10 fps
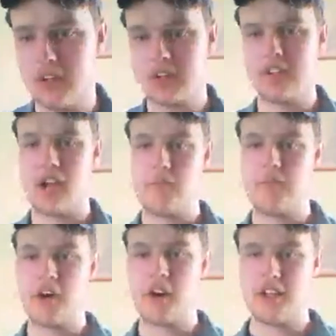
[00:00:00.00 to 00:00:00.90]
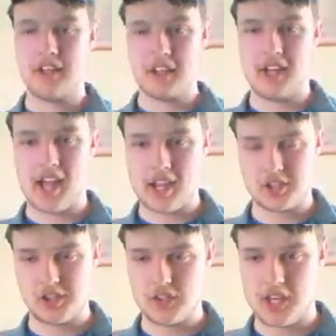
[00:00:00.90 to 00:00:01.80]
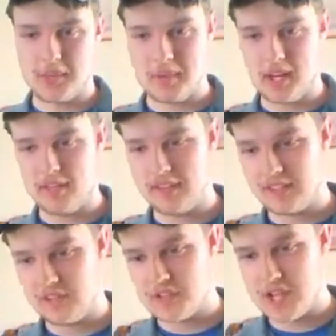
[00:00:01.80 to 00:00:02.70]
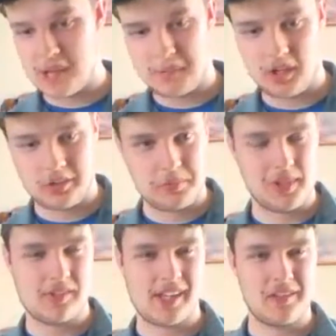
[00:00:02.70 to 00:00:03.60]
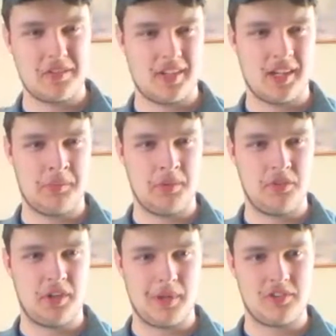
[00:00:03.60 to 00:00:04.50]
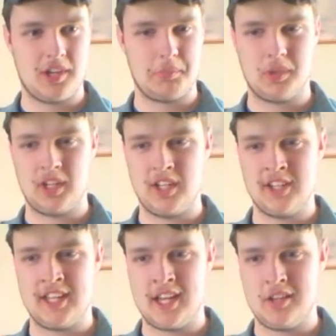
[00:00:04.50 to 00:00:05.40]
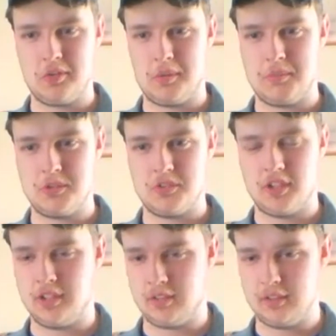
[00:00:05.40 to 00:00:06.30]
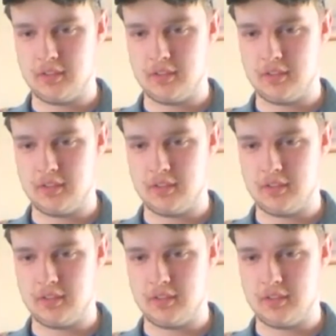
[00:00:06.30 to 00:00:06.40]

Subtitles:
I'm not going to actually type anything into the chat box because last time it started messing up when I did that. So I'm just going to